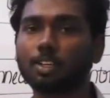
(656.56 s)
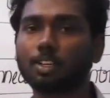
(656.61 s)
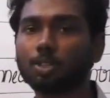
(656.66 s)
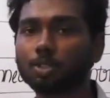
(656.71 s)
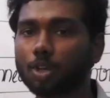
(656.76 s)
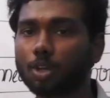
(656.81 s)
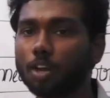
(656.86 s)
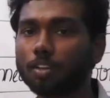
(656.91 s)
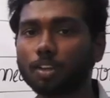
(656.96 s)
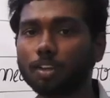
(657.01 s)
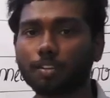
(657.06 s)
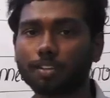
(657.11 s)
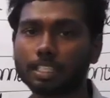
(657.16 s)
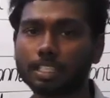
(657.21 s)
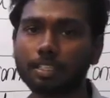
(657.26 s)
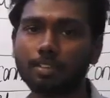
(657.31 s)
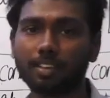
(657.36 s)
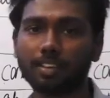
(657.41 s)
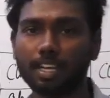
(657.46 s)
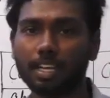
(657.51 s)
solve the question
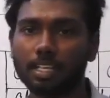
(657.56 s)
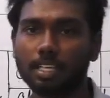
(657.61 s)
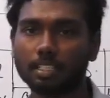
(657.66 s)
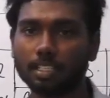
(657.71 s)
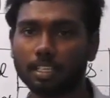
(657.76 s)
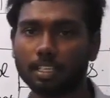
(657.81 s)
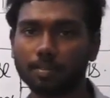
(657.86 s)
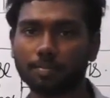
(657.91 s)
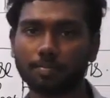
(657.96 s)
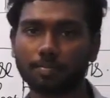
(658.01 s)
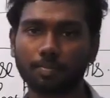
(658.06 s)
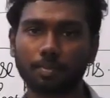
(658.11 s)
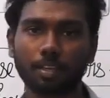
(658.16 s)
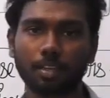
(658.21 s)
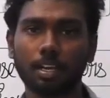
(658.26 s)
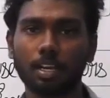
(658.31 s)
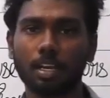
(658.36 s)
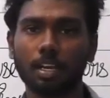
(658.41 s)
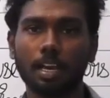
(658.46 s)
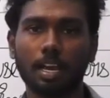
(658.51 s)
very easily.
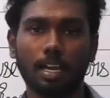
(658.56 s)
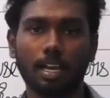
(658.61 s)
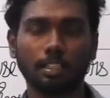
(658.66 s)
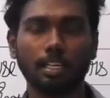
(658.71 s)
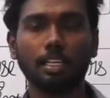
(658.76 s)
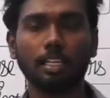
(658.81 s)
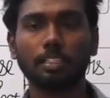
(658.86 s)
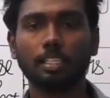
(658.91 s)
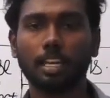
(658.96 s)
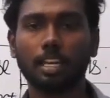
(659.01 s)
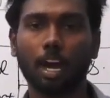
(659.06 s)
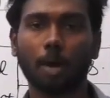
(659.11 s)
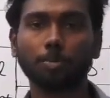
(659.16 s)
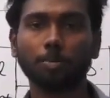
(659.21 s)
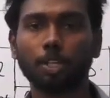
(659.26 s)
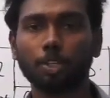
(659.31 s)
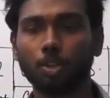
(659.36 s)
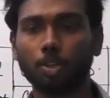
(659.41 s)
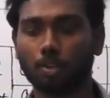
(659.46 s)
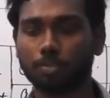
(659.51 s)
That is the
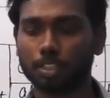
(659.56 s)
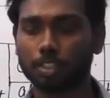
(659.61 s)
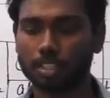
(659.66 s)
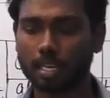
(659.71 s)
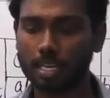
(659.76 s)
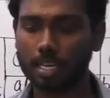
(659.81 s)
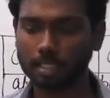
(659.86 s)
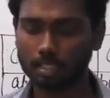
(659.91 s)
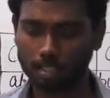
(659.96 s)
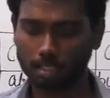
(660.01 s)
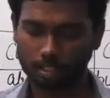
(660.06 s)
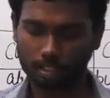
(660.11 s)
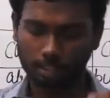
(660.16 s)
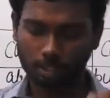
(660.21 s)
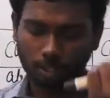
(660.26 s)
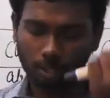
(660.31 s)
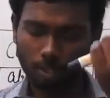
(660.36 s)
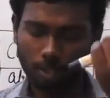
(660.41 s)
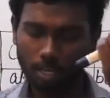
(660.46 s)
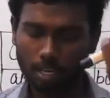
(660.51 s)
objective of this class.
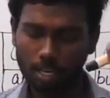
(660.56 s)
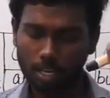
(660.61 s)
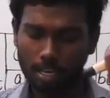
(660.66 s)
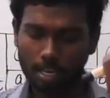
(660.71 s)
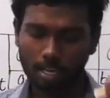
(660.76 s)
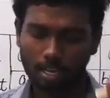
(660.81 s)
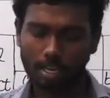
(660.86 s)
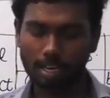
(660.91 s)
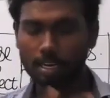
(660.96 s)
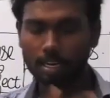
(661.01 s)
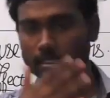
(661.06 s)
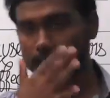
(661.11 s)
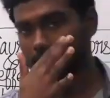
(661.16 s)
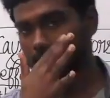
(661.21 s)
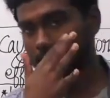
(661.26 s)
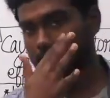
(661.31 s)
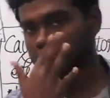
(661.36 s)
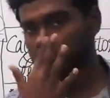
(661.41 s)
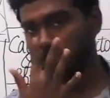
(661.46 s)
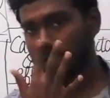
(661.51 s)
So let
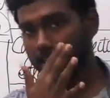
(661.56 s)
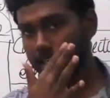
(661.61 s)
us enter